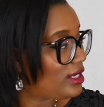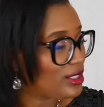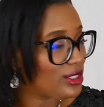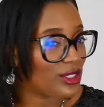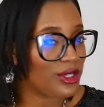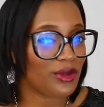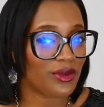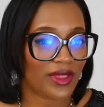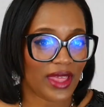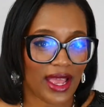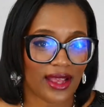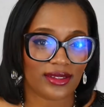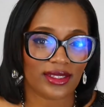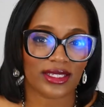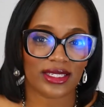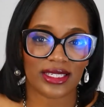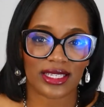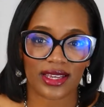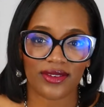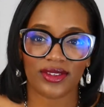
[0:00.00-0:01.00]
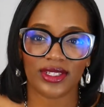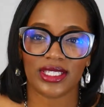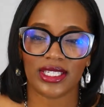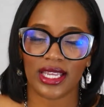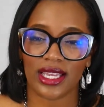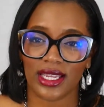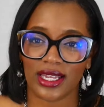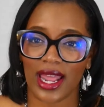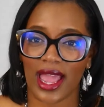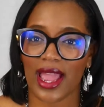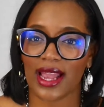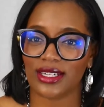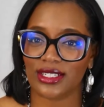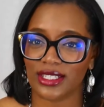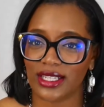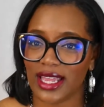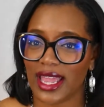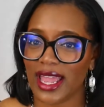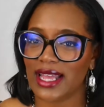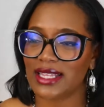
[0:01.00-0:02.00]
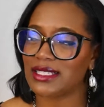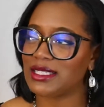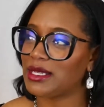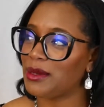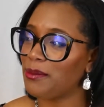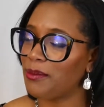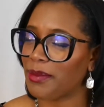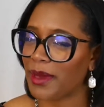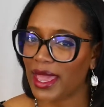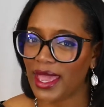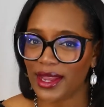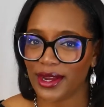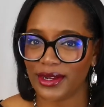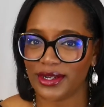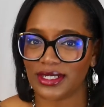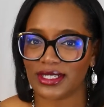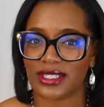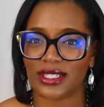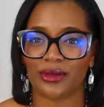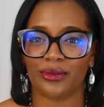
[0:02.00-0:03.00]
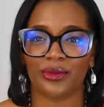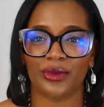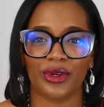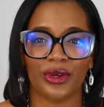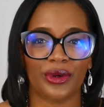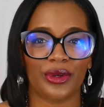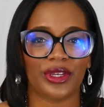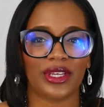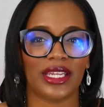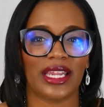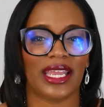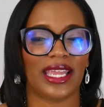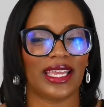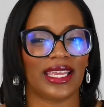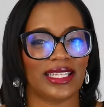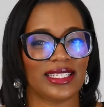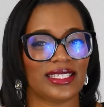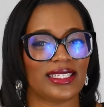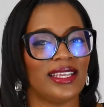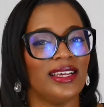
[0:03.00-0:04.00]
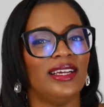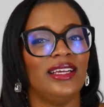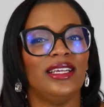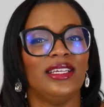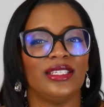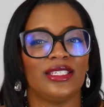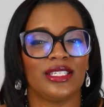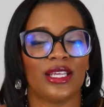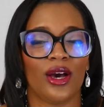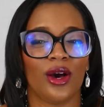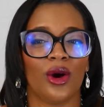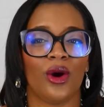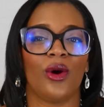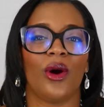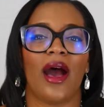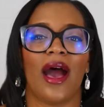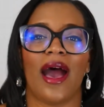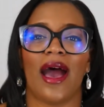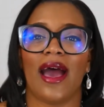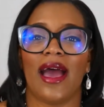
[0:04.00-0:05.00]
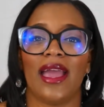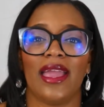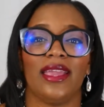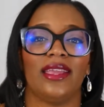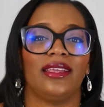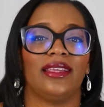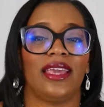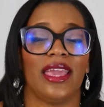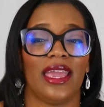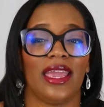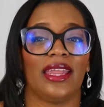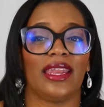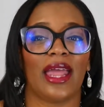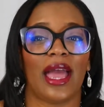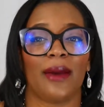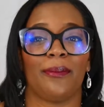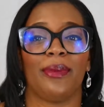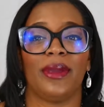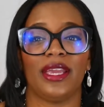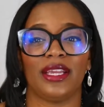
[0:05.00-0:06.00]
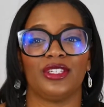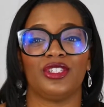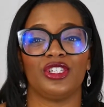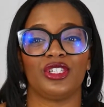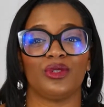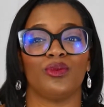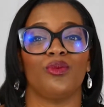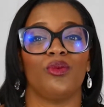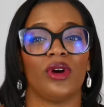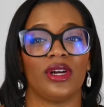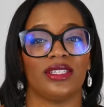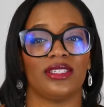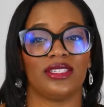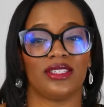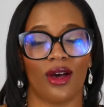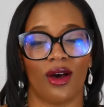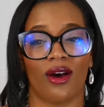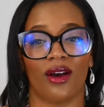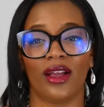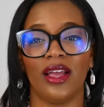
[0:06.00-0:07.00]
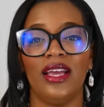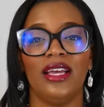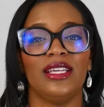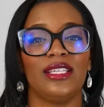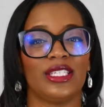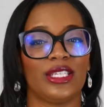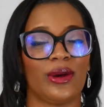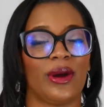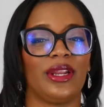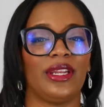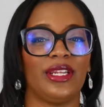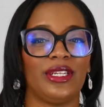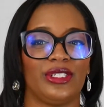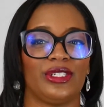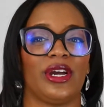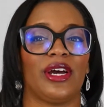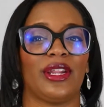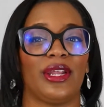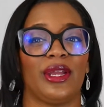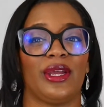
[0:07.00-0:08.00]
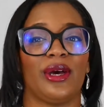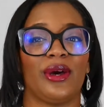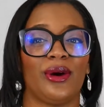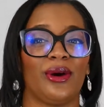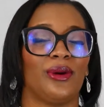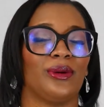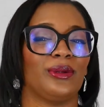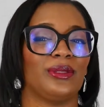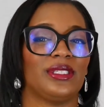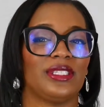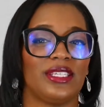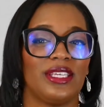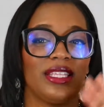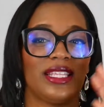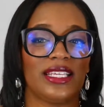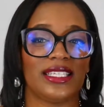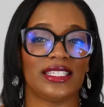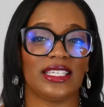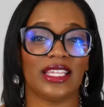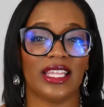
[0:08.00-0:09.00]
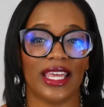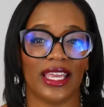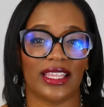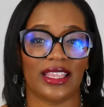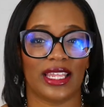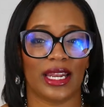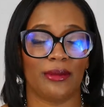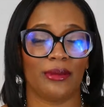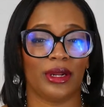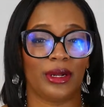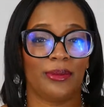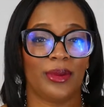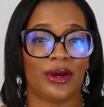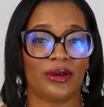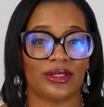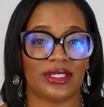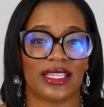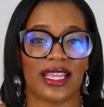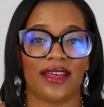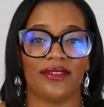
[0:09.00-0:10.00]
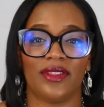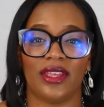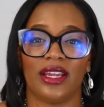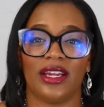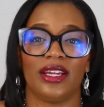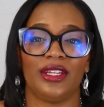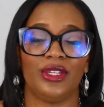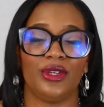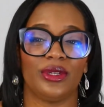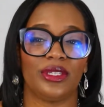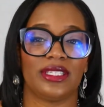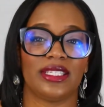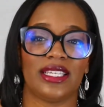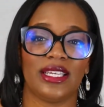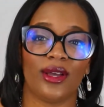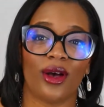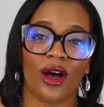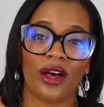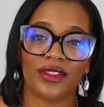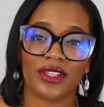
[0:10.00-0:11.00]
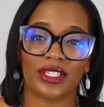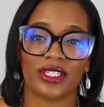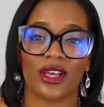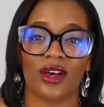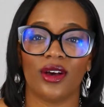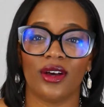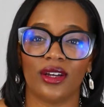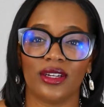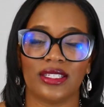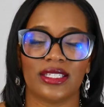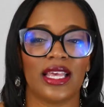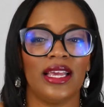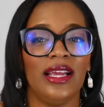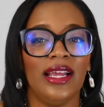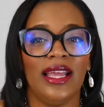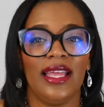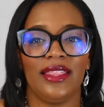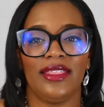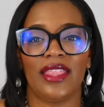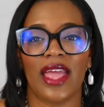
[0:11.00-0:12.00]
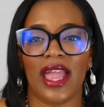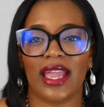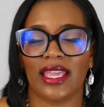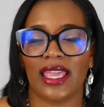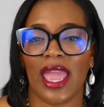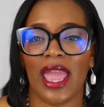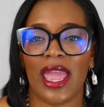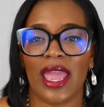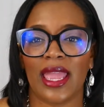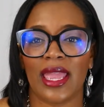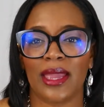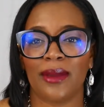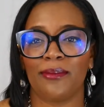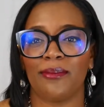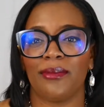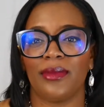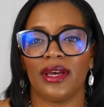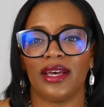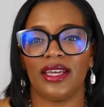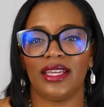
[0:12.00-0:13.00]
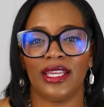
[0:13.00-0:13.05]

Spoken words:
2017 actually had some bangers, some real good hits. So I cannot pick just one song. So I need y'all to go to this link that I'm going to post down there, and you can see all the songs that came,